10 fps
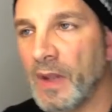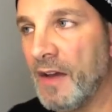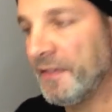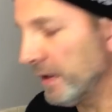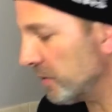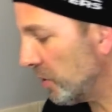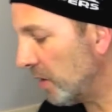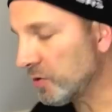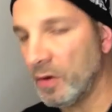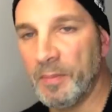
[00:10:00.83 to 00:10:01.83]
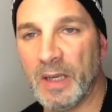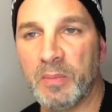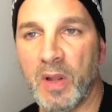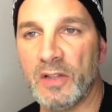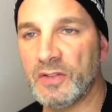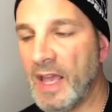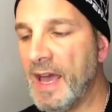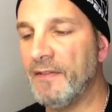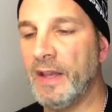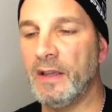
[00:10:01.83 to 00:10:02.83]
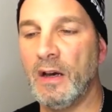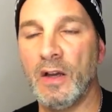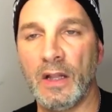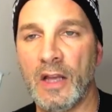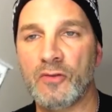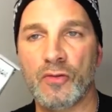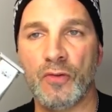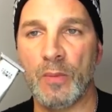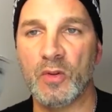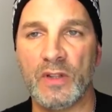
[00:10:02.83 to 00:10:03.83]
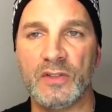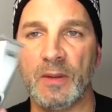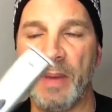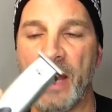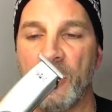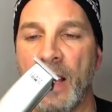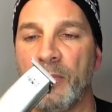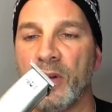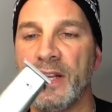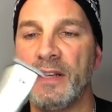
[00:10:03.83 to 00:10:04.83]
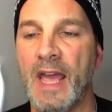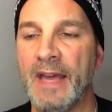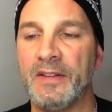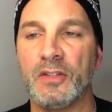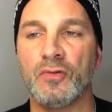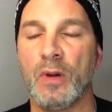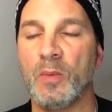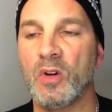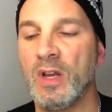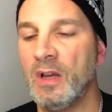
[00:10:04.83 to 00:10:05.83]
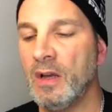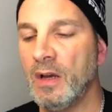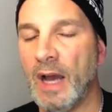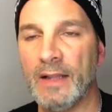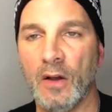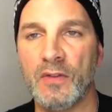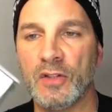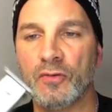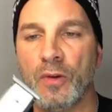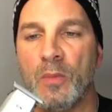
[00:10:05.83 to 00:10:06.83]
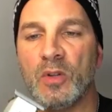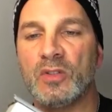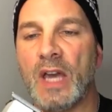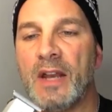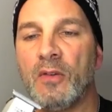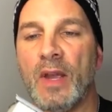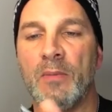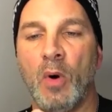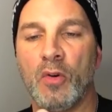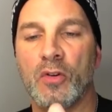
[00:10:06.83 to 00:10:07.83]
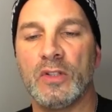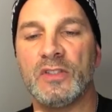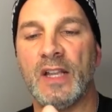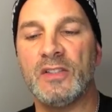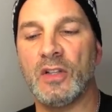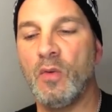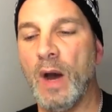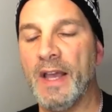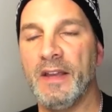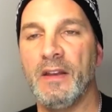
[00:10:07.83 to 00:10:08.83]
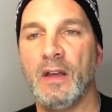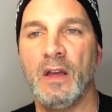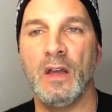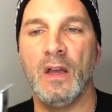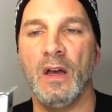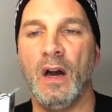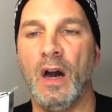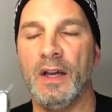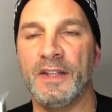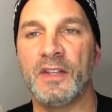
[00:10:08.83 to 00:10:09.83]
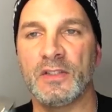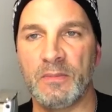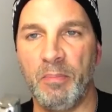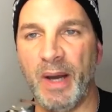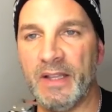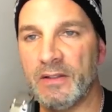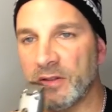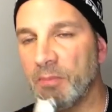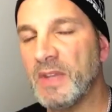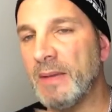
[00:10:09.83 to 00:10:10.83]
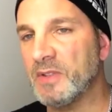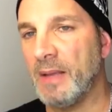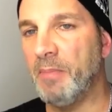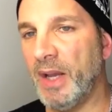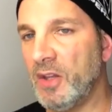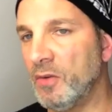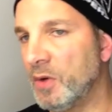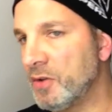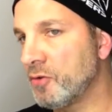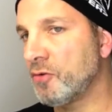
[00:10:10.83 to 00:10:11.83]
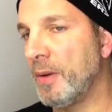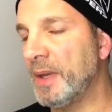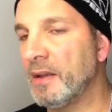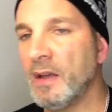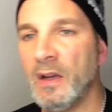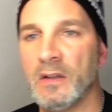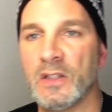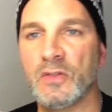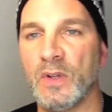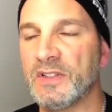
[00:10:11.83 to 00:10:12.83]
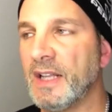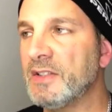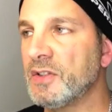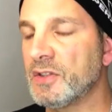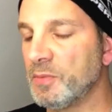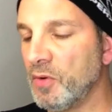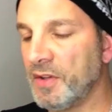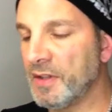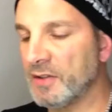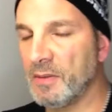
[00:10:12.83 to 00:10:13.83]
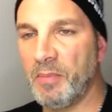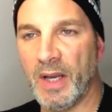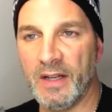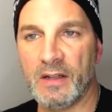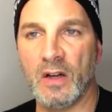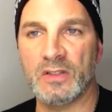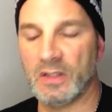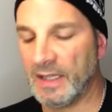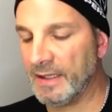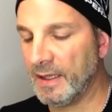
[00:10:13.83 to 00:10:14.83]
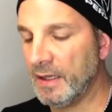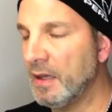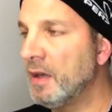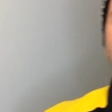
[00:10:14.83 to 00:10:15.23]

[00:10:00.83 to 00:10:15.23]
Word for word: I feel it's also a big plus to have a, uh, an electric trimmer. This is a battery operated and this trimmer. I love this trimmer. It's got a great motor. It's nice and quiet. Uh, it doesn't bite. Sometimes they bite you when you're trimming. This one's nice and smooth. It doesn't bite. It cuts cleanly.